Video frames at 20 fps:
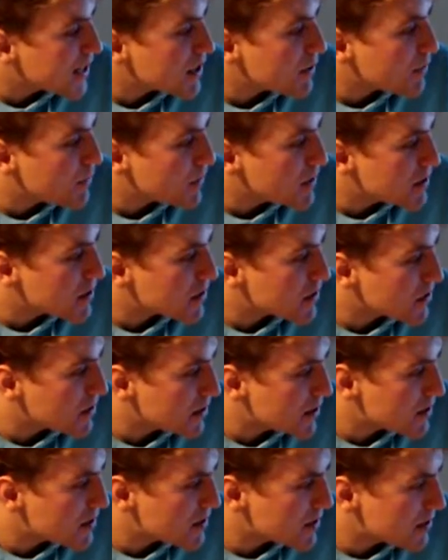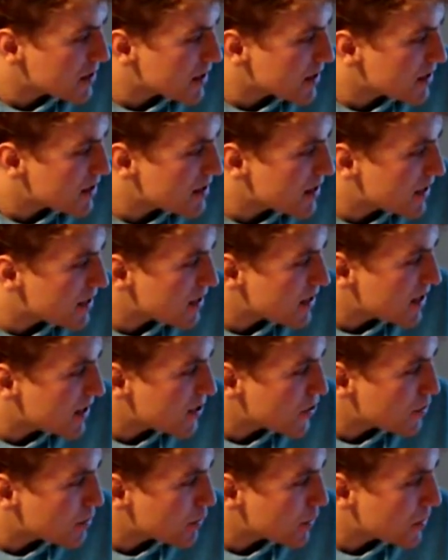physical distancing and
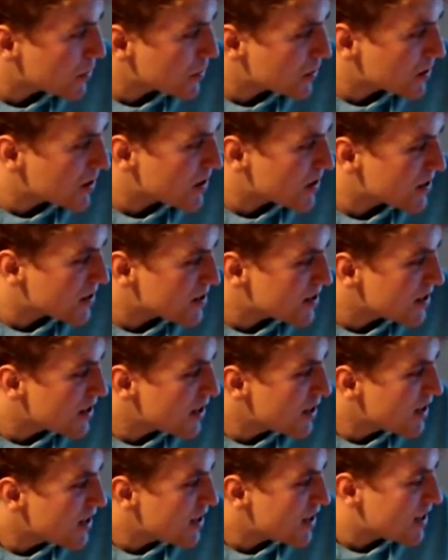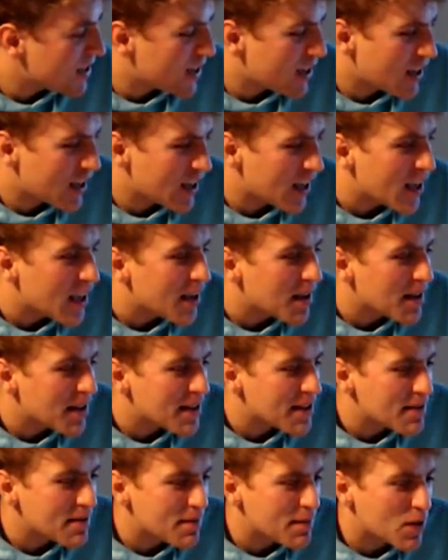sanitation protocols.
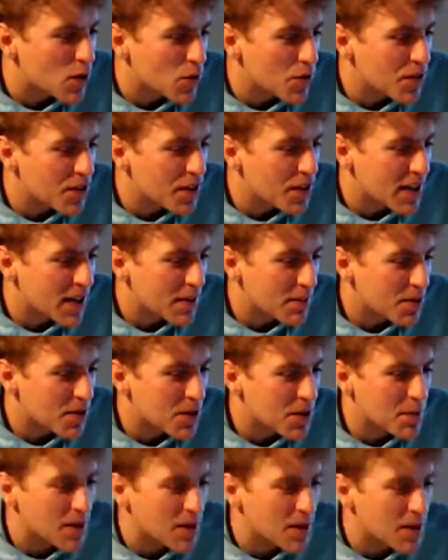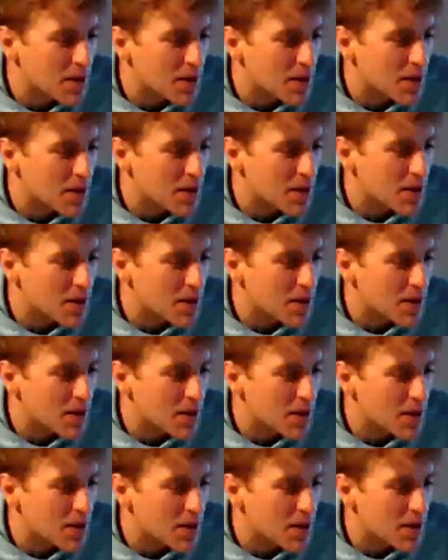I don't think I'm going to be going to a public
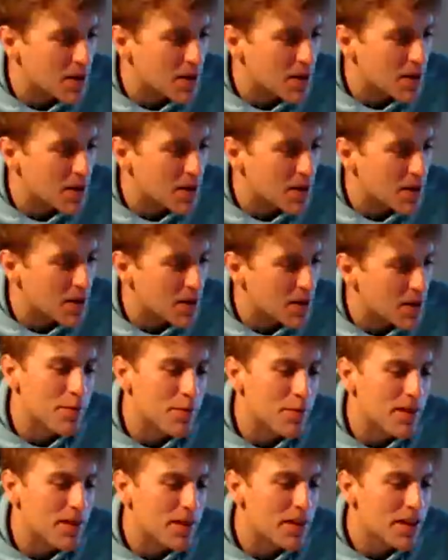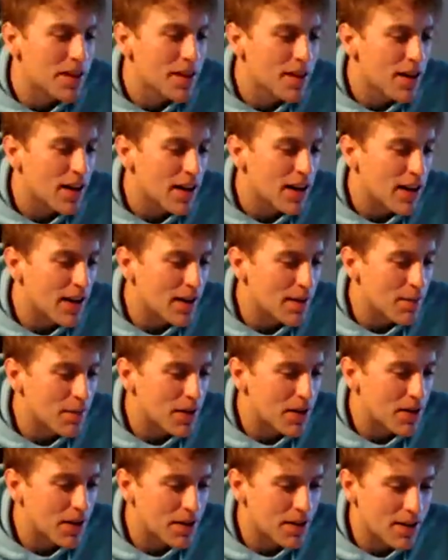gym for a long time. I mean, I'm
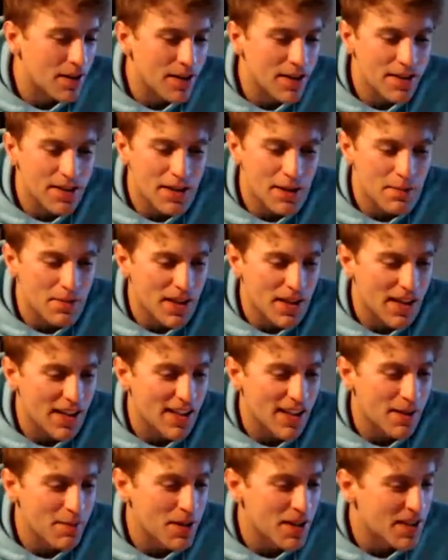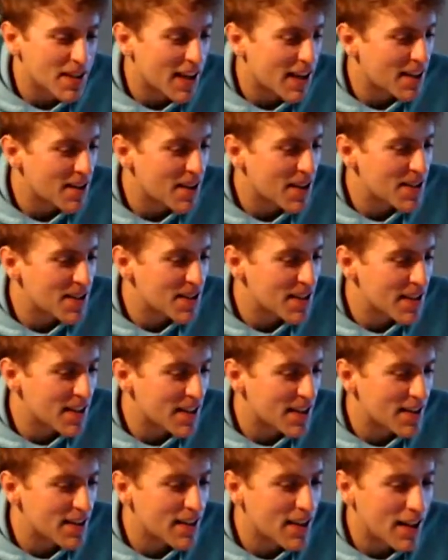not that
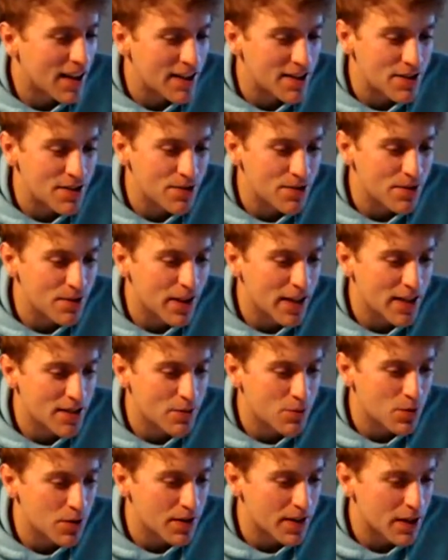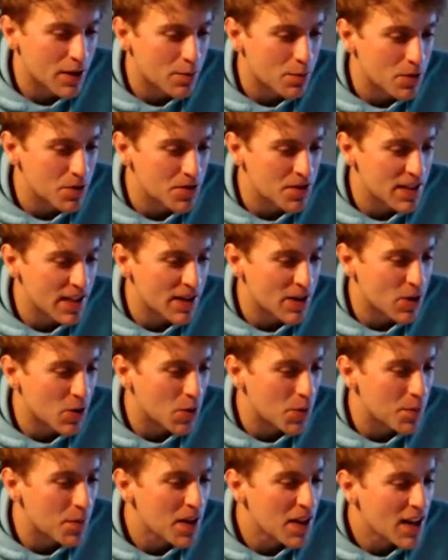lazy. I do like to work out mostly at
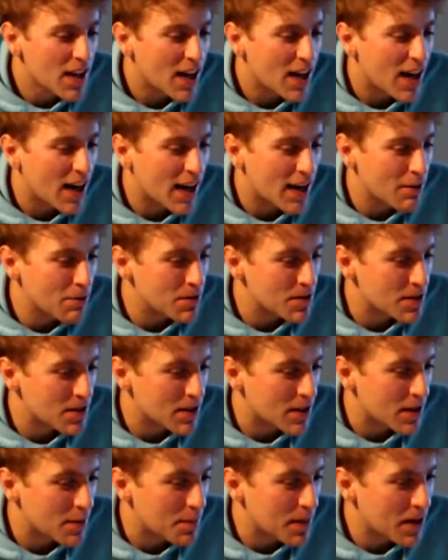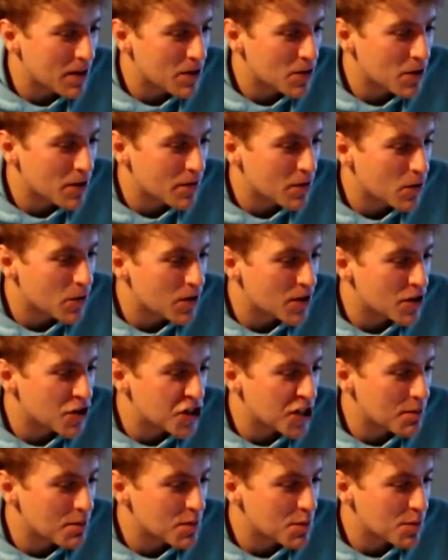home. I was paranoid of going to
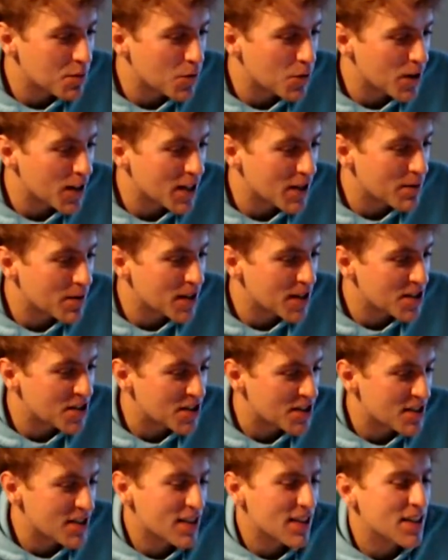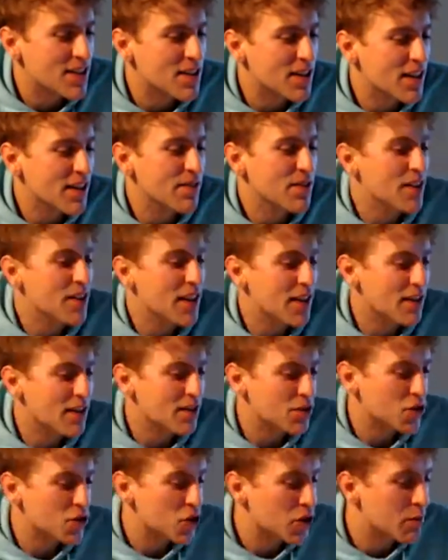gyms before anyways. Just, it's not even like
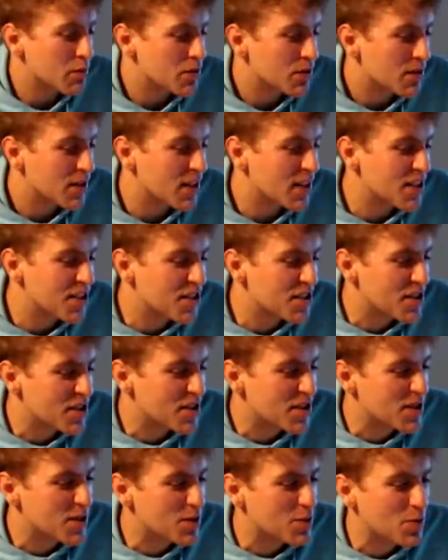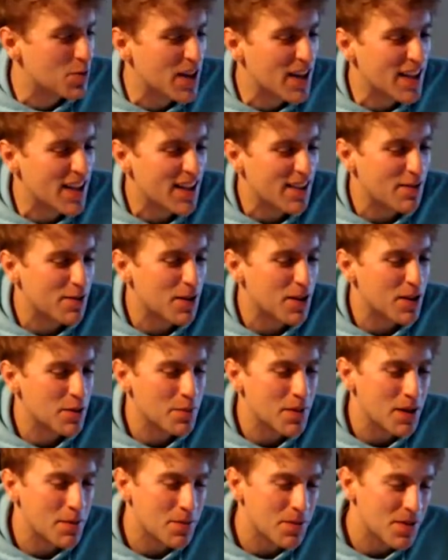the germs really. It's just the sweat of other
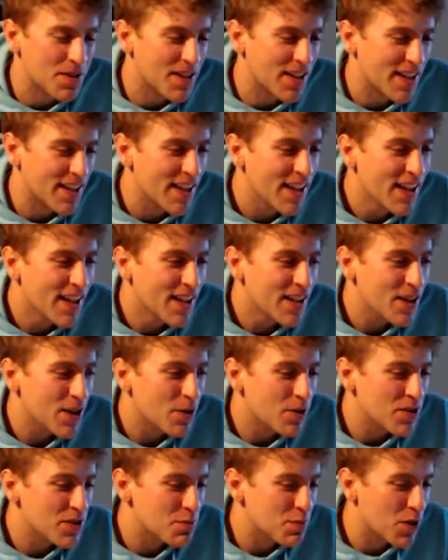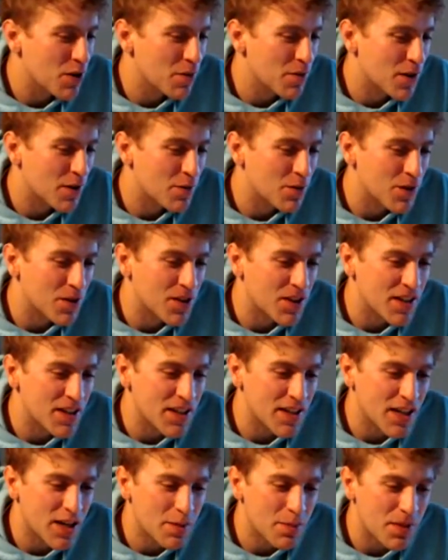people. Like no one's perfect for
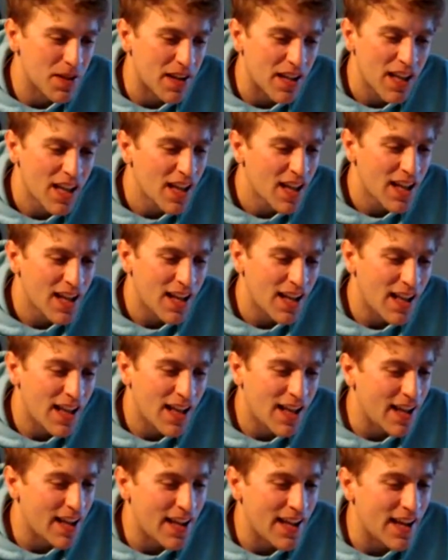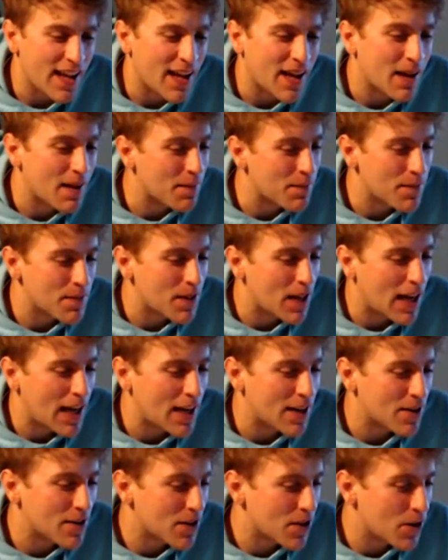cleaning up. Like I
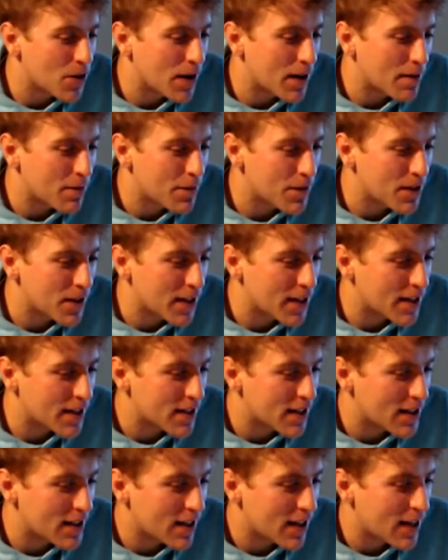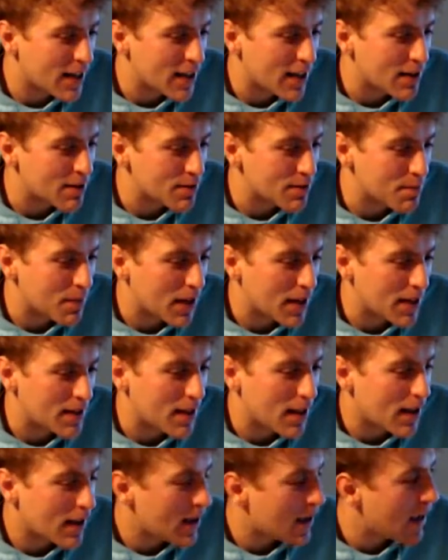don't know. I feel like I
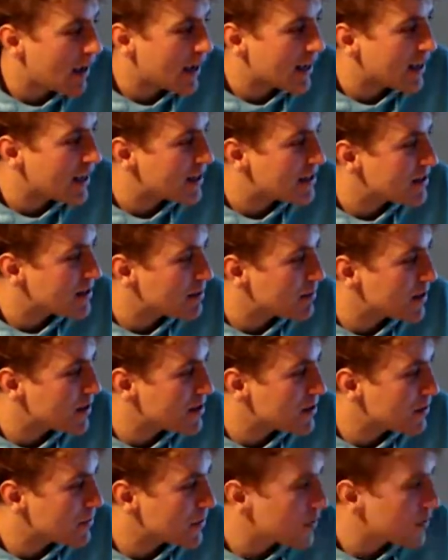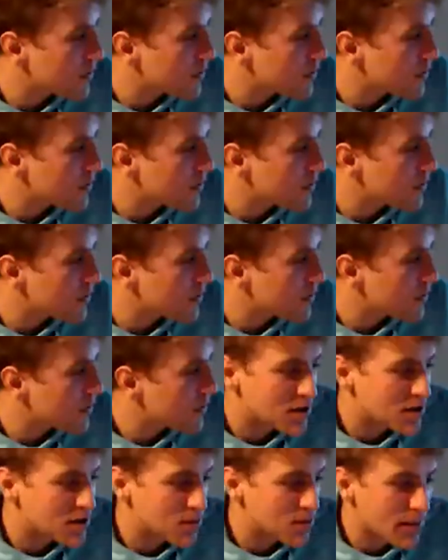can't see myself going to like
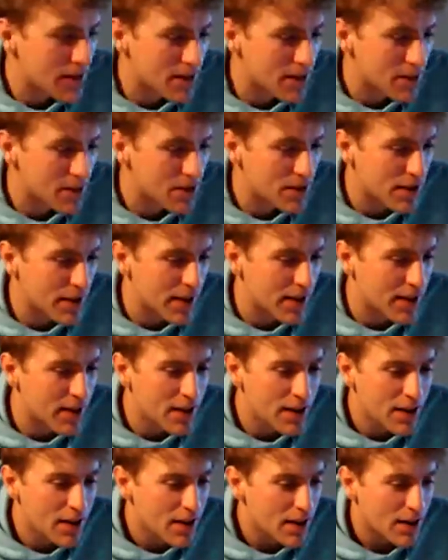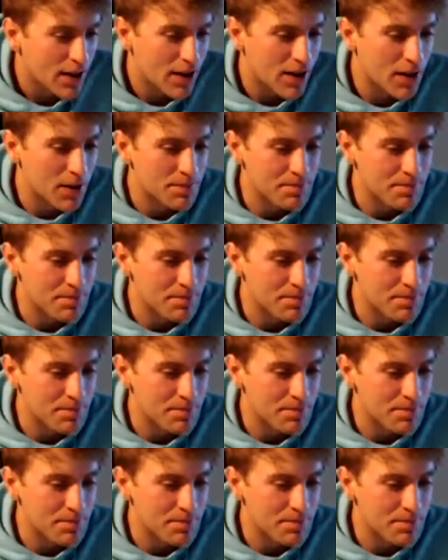just a regular like a